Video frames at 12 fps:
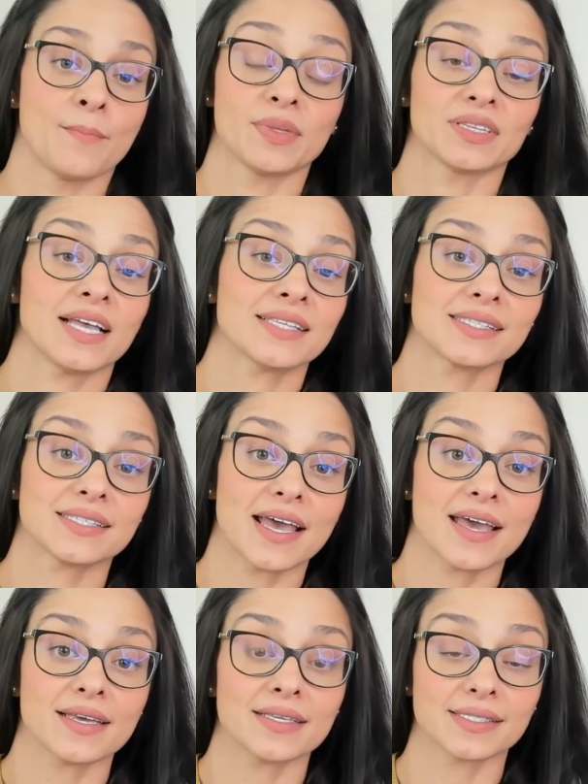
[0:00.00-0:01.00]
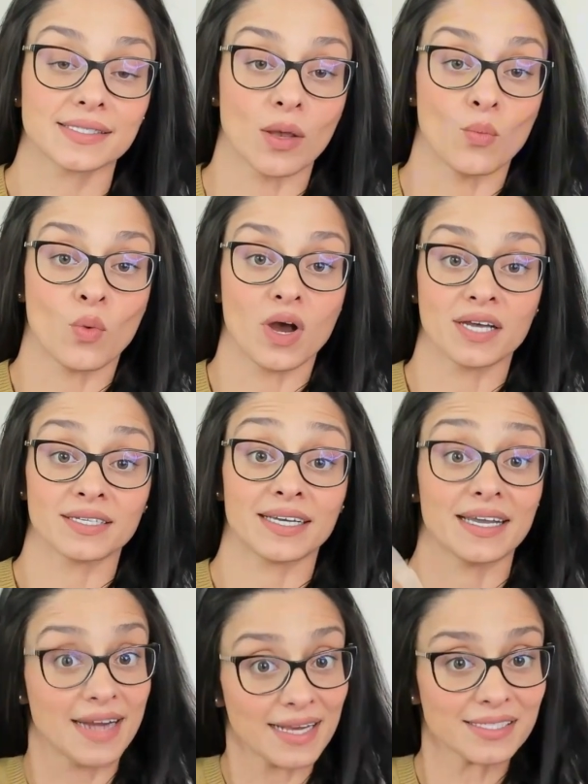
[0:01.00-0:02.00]
But let's say someone
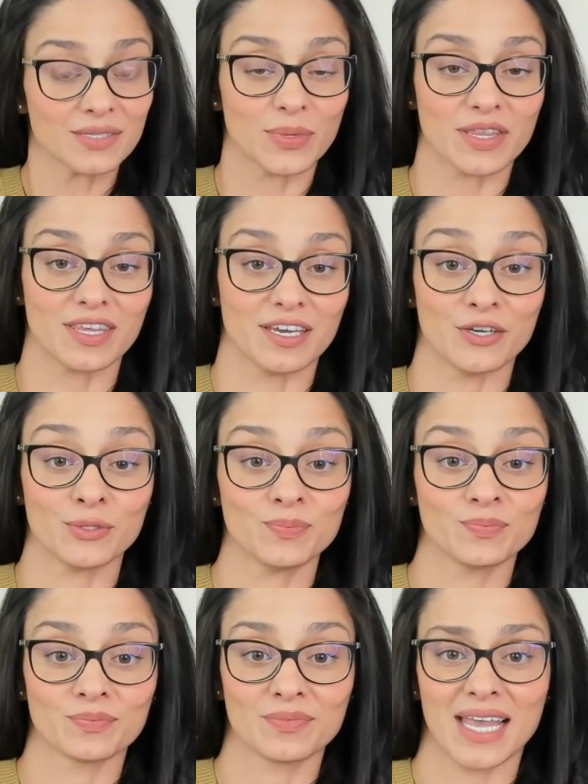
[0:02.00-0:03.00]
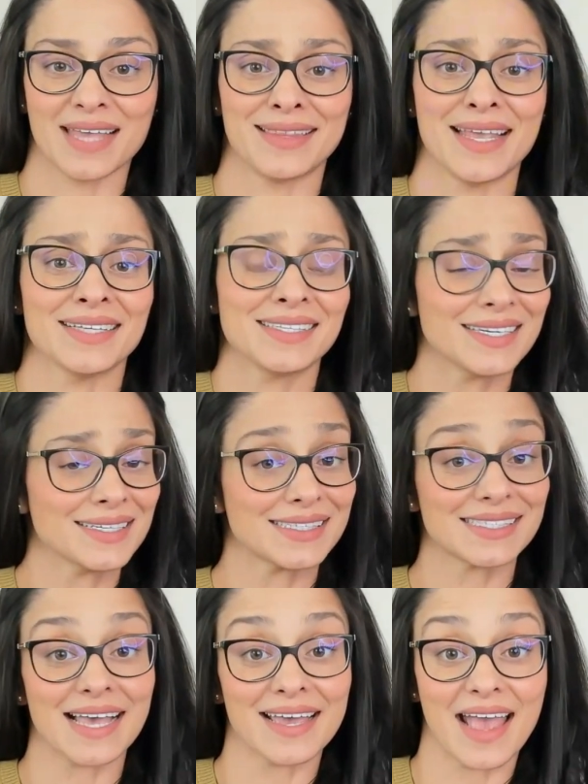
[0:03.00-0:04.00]
connected with you and they didn't
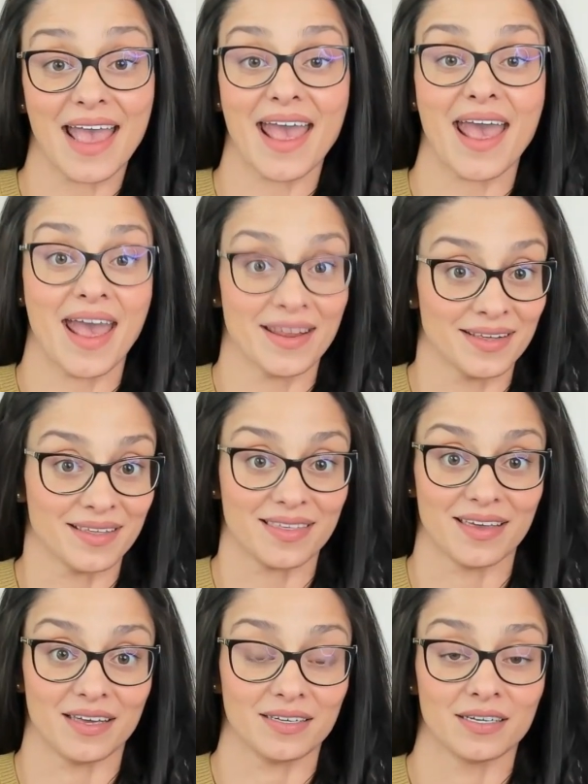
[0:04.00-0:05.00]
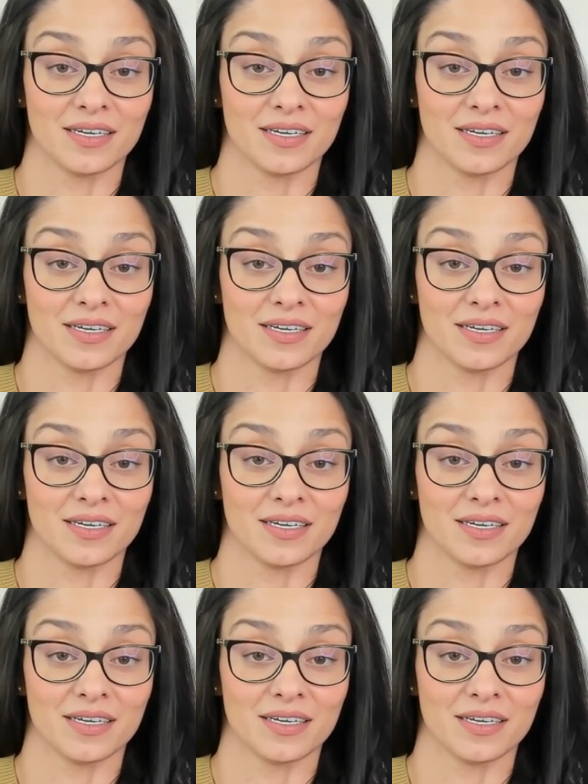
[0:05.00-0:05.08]
say anything.